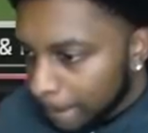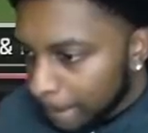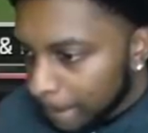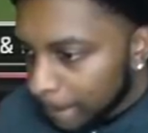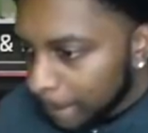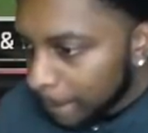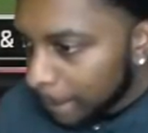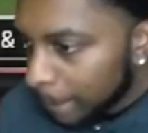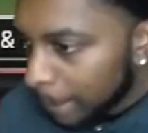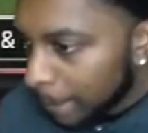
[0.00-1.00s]

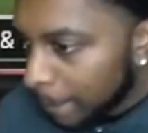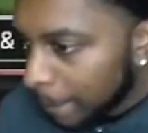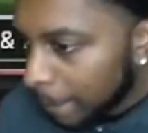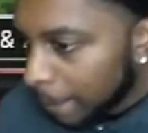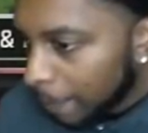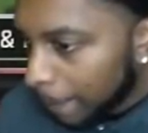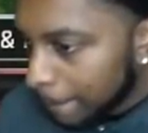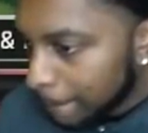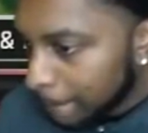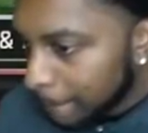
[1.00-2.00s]

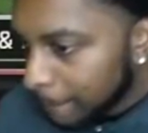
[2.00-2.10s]
(no one is talking)